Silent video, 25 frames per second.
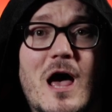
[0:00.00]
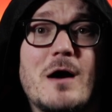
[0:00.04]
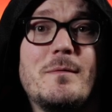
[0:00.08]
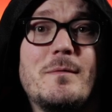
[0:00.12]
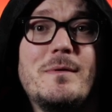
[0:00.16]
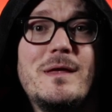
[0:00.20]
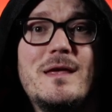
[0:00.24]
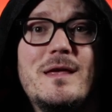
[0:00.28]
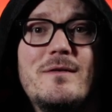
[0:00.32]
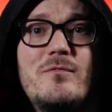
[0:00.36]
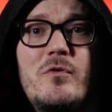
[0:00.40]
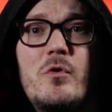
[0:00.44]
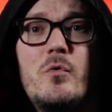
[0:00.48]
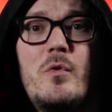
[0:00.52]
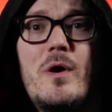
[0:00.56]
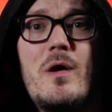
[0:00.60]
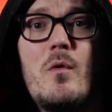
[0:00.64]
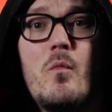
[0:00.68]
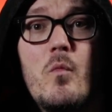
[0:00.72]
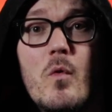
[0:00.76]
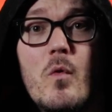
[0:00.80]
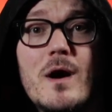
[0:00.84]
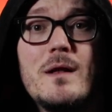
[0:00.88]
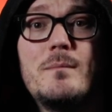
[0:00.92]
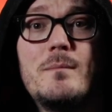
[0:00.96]
I'll be giving
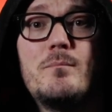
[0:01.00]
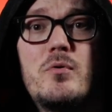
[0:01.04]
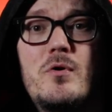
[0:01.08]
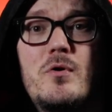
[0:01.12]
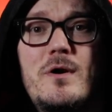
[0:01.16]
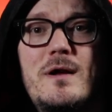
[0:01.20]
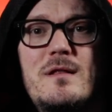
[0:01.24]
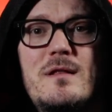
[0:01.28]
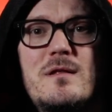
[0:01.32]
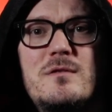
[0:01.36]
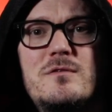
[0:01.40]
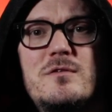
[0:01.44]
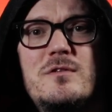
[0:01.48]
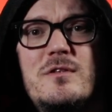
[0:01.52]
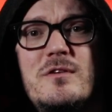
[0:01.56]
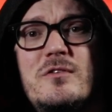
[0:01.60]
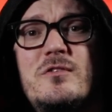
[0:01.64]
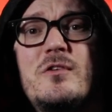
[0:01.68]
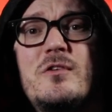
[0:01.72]
away one print to the